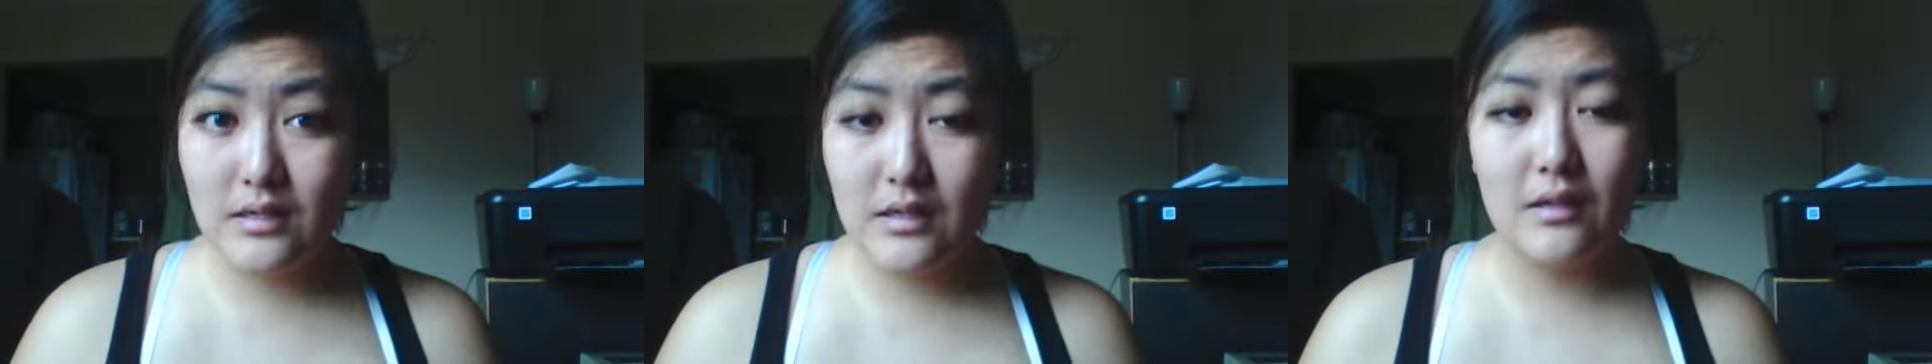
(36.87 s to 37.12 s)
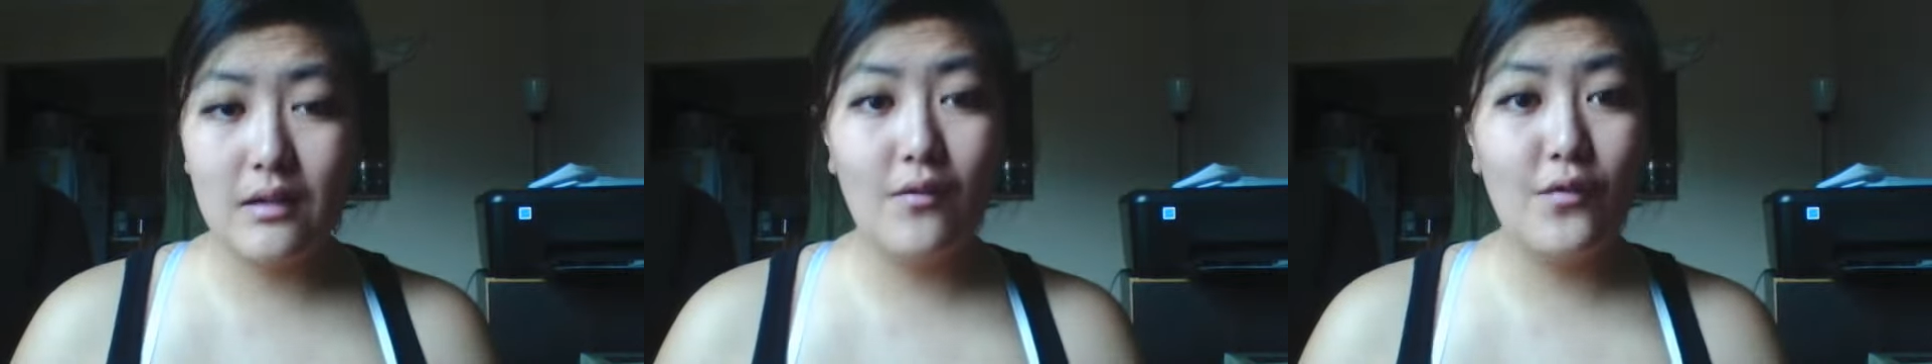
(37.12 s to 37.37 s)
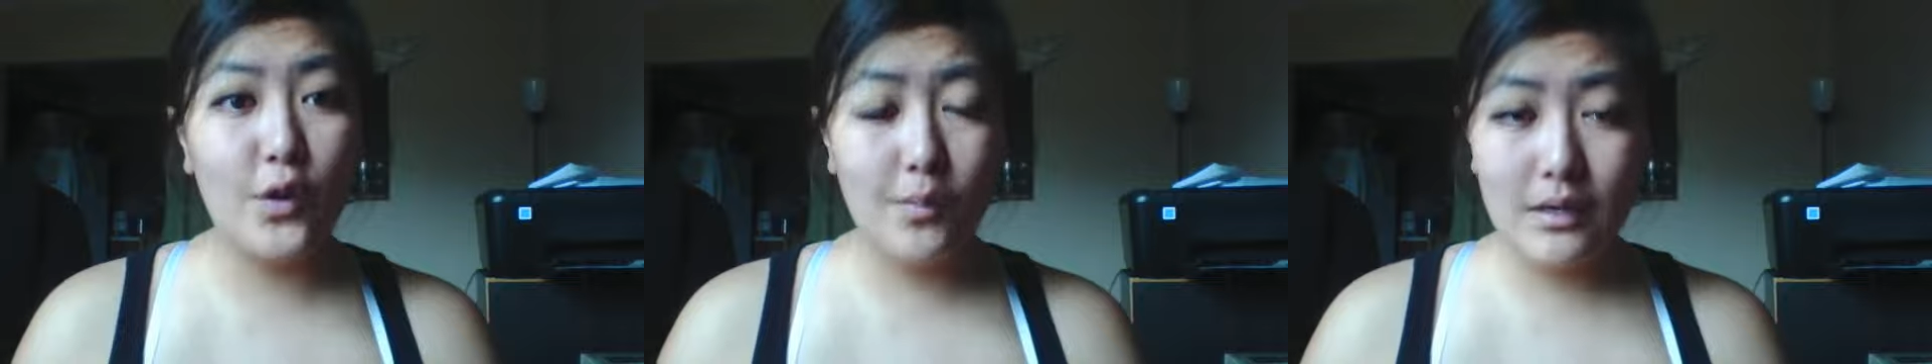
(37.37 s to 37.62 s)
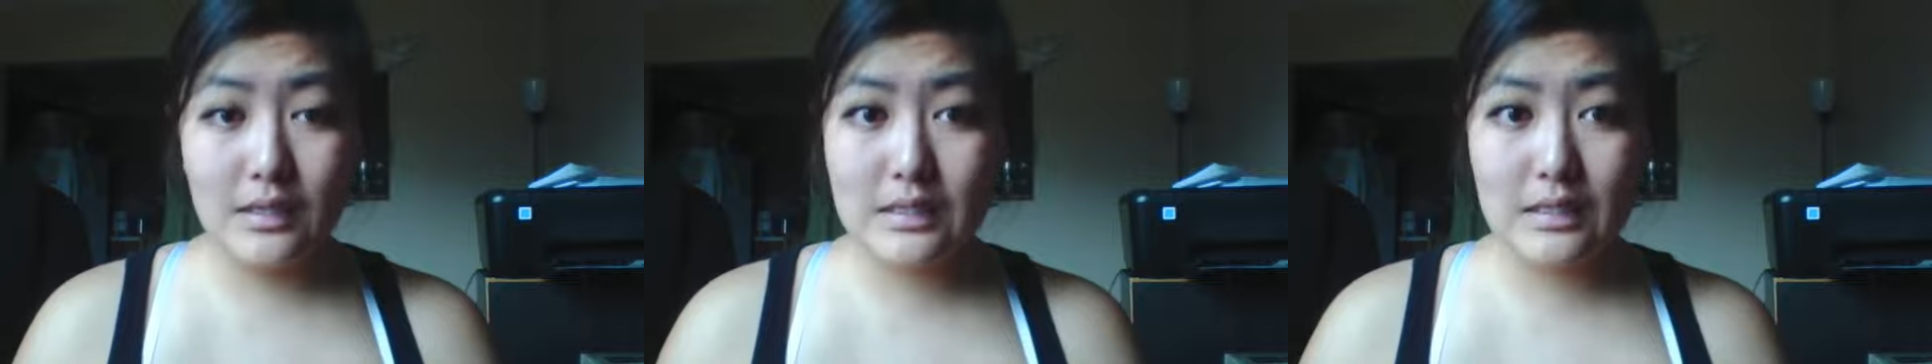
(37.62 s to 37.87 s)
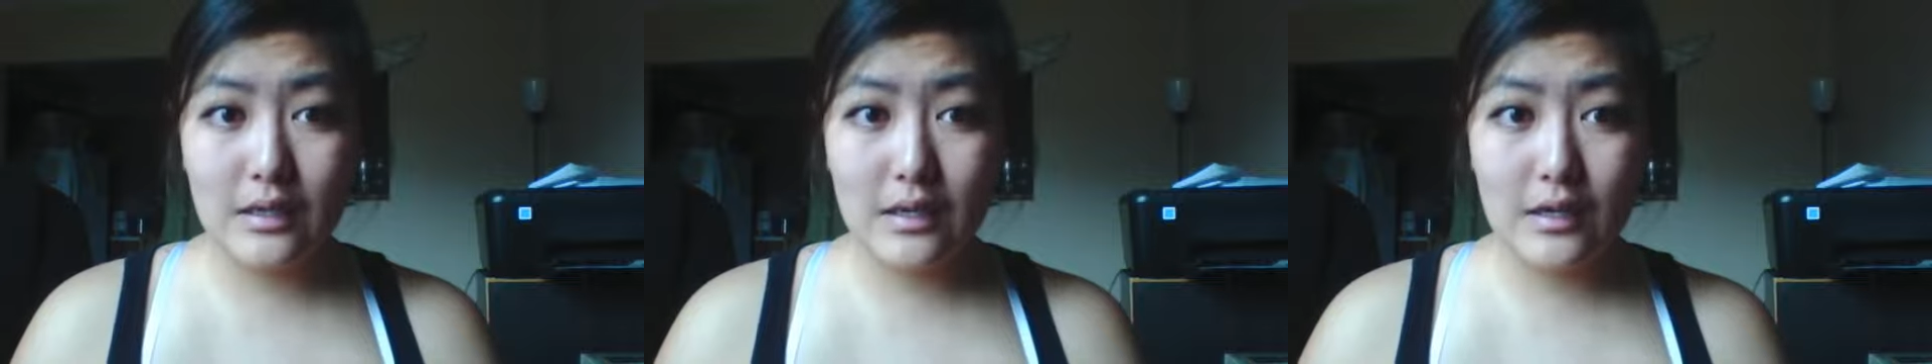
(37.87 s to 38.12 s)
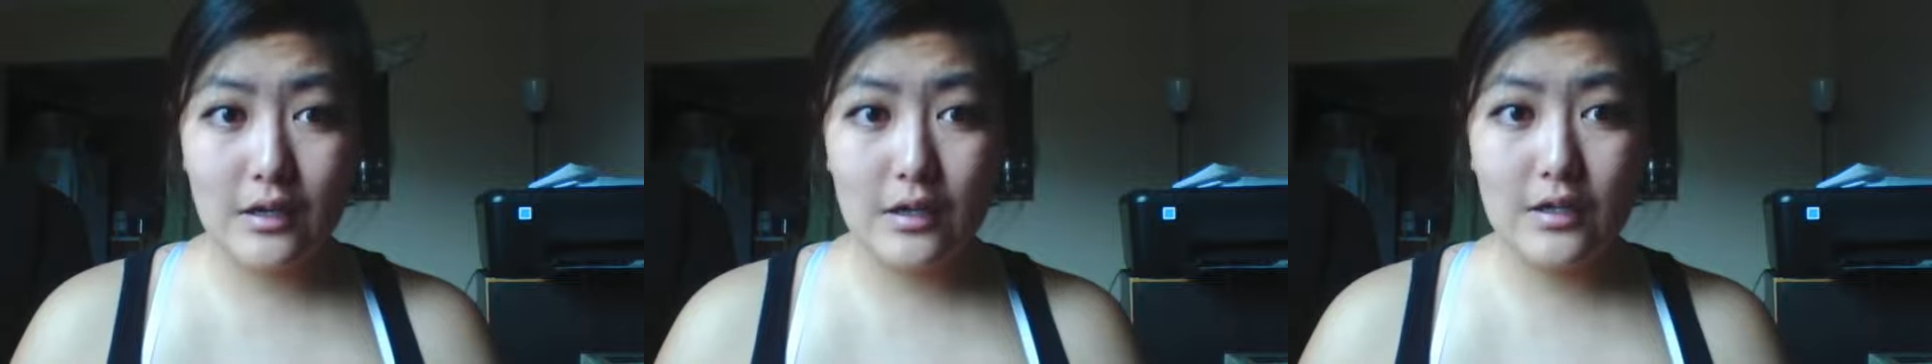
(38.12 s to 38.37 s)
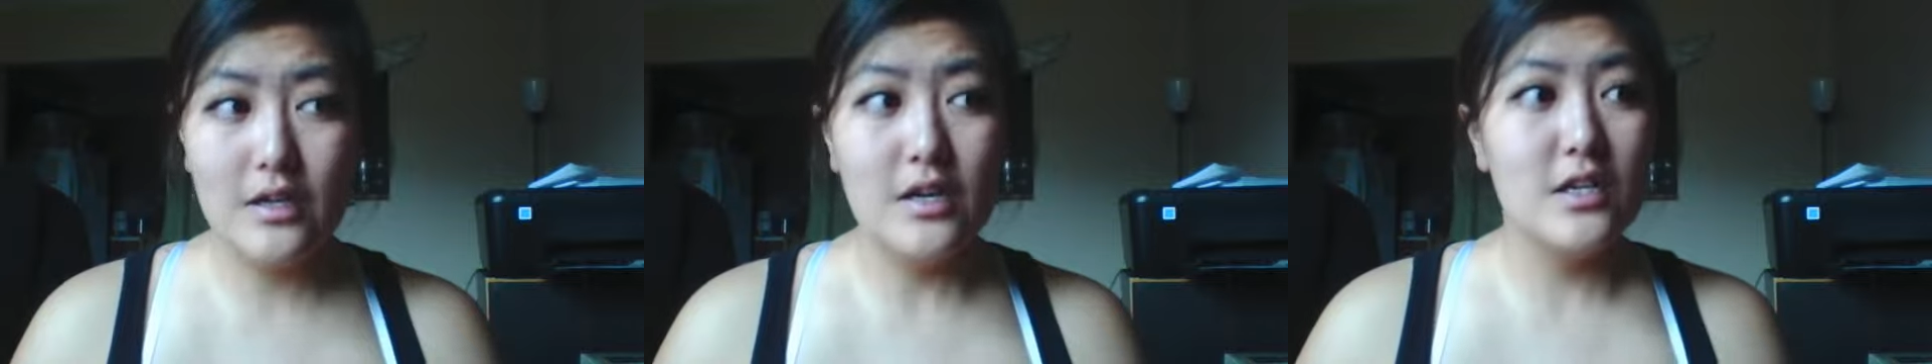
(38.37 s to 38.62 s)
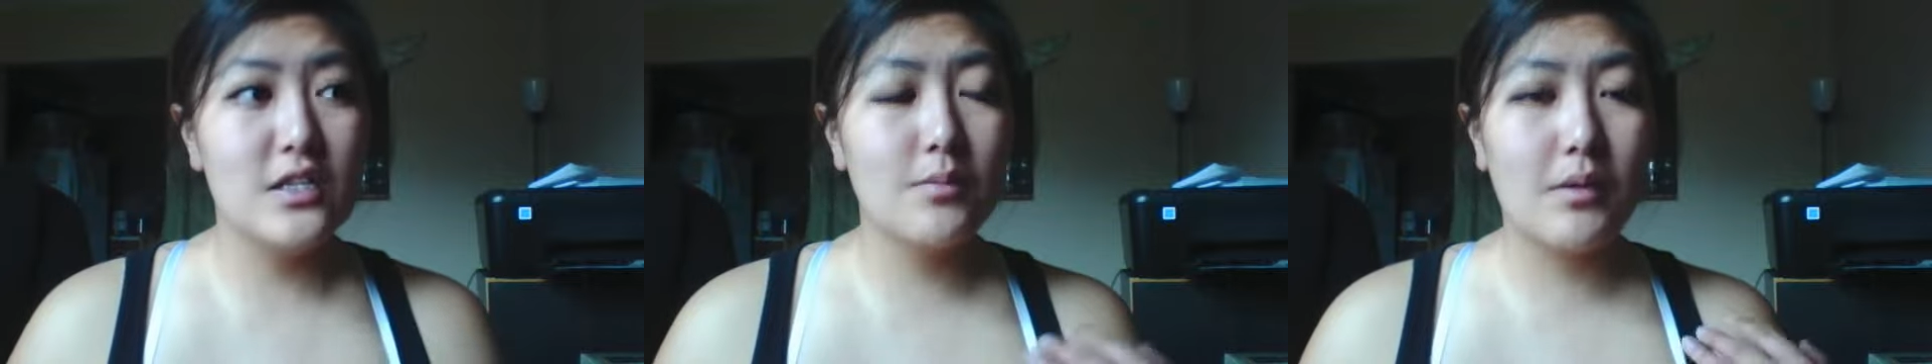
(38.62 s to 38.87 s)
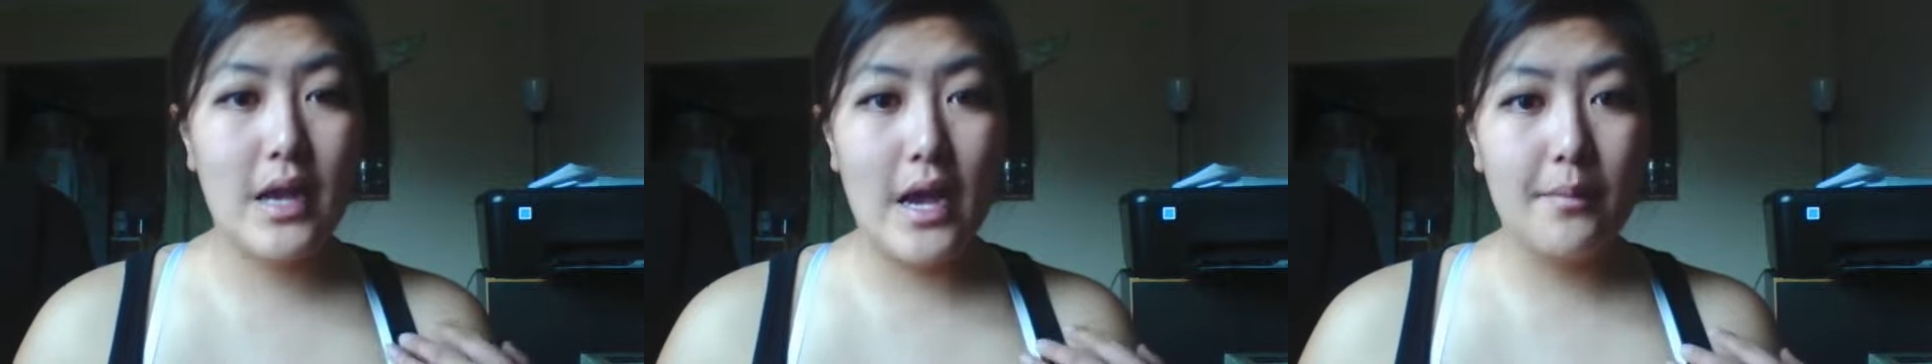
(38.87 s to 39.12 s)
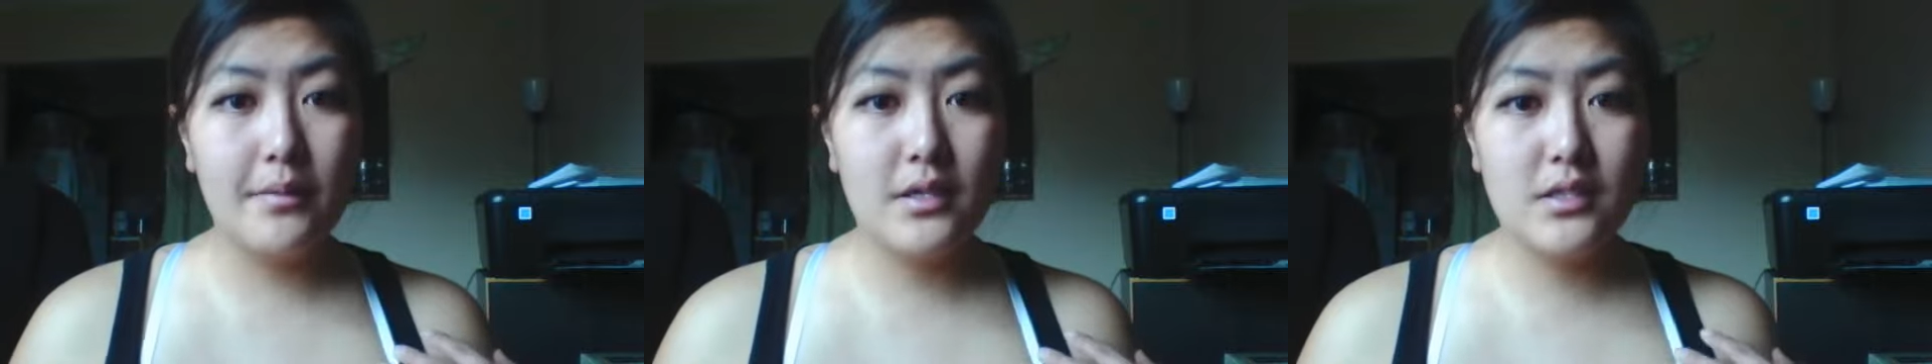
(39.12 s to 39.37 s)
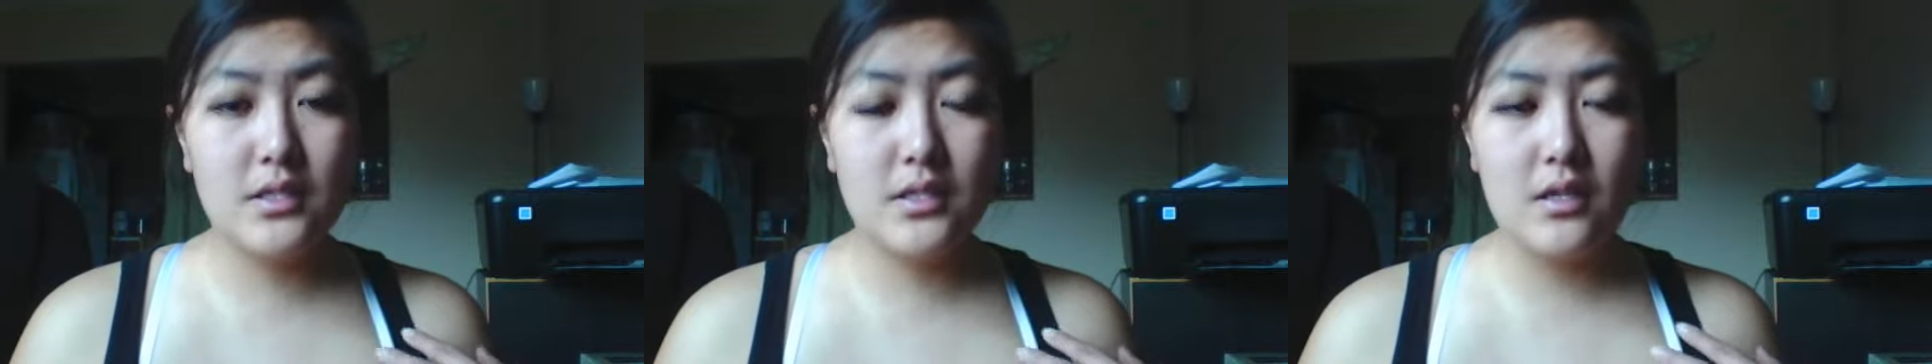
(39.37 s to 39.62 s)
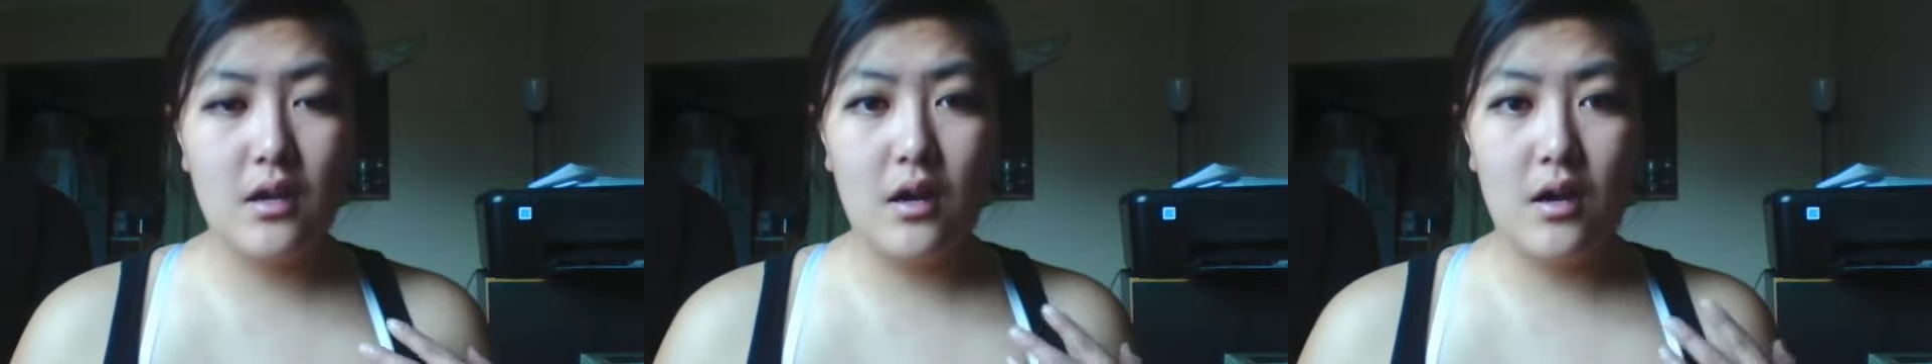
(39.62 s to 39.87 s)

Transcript: And then a few minutes later, some cabinets